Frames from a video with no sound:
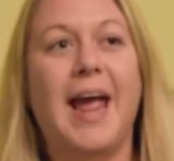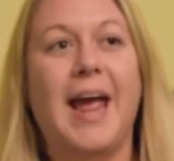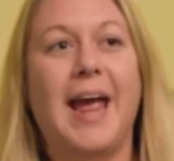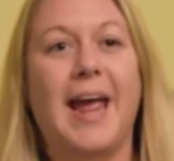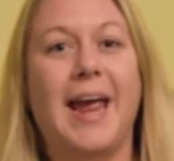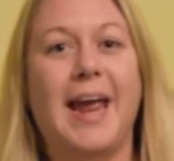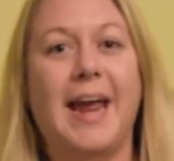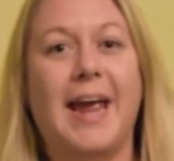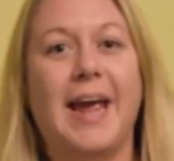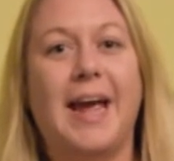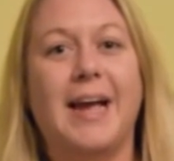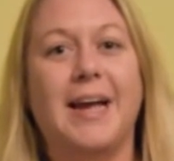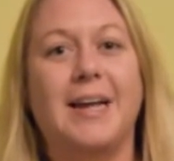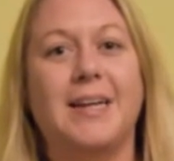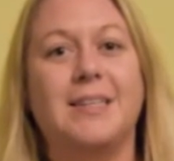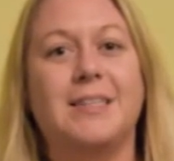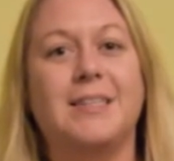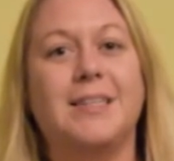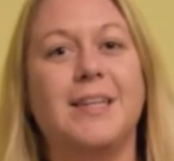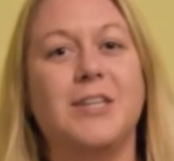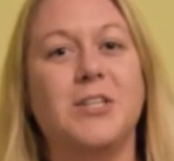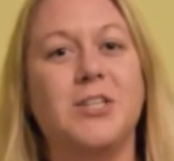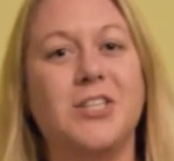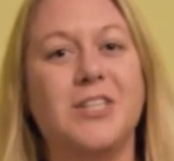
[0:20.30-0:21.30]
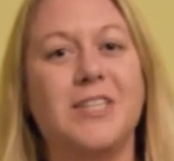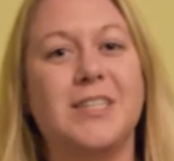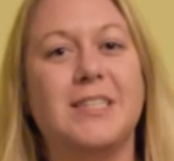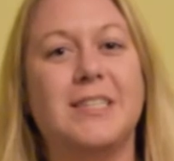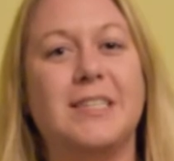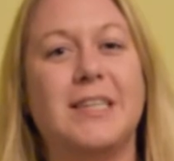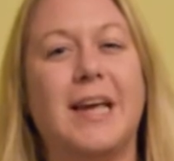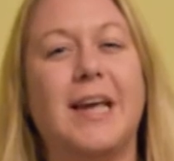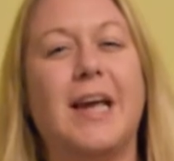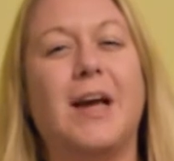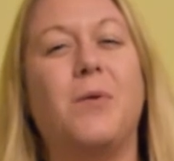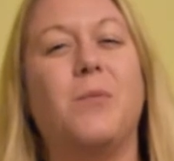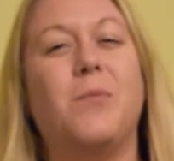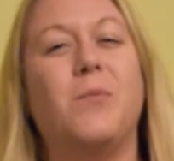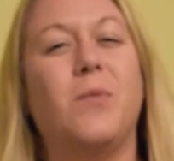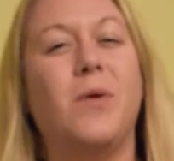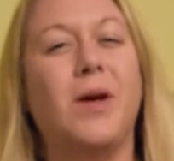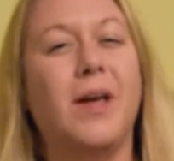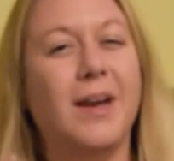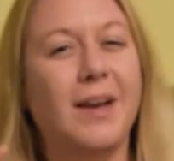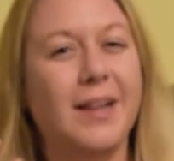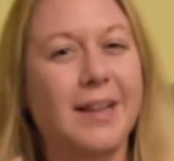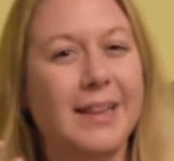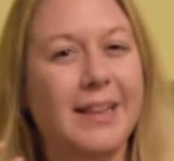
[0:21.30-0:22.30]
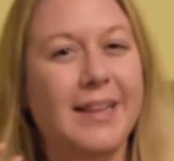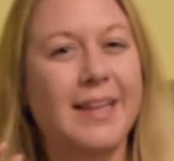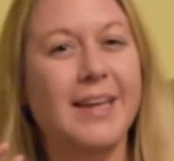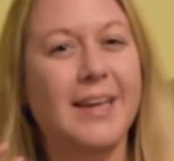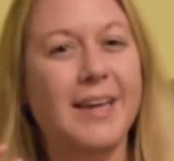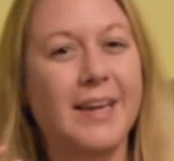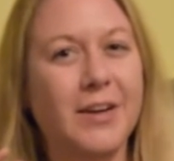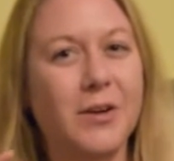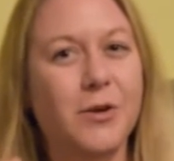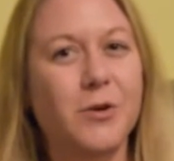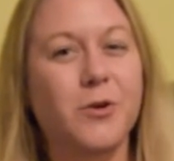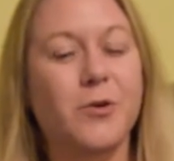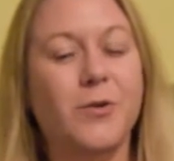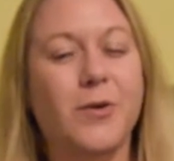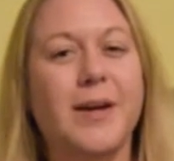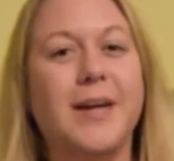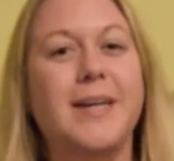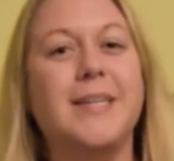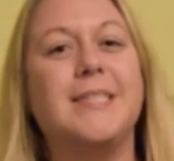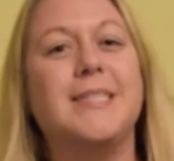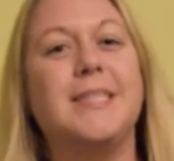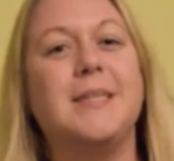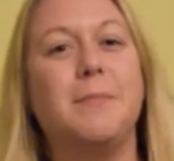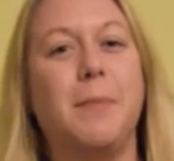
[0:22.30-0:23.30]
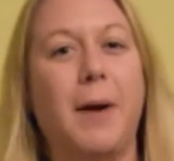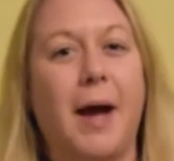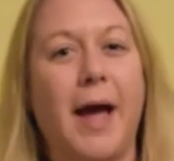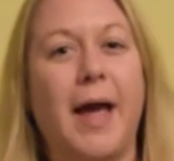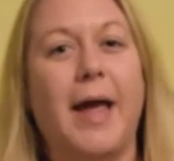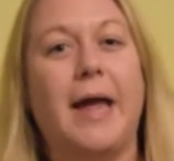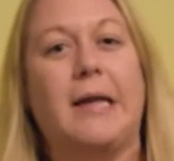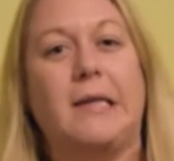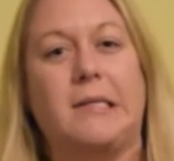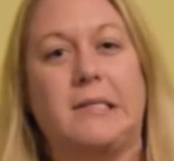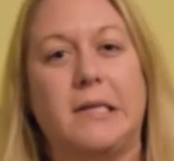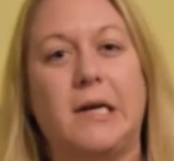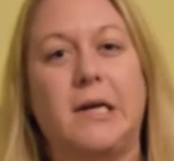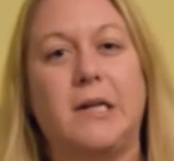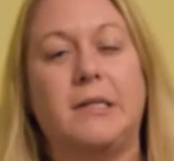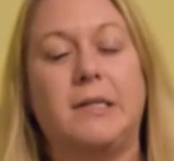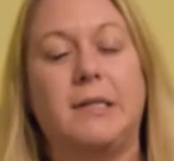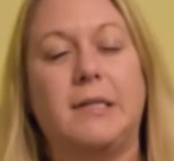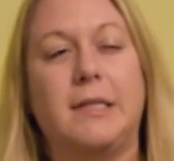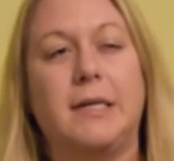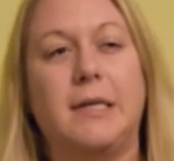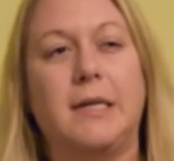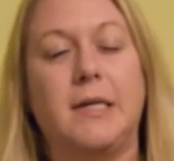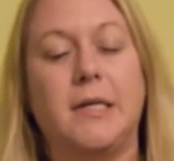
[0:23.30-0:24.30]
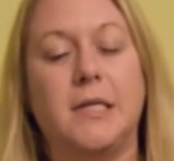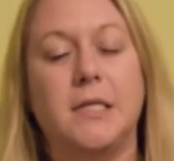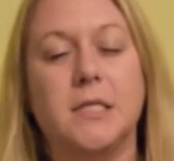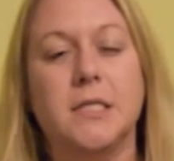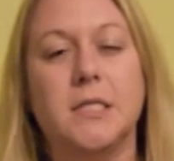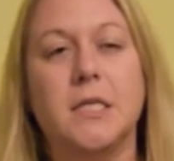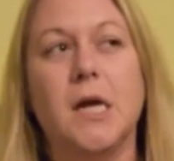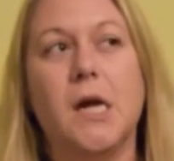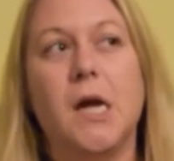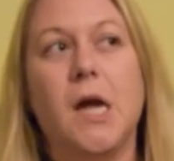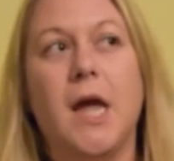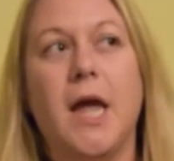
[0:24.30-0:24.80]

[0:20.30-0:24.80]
And let's just say I went a little crazy buying Zelda things.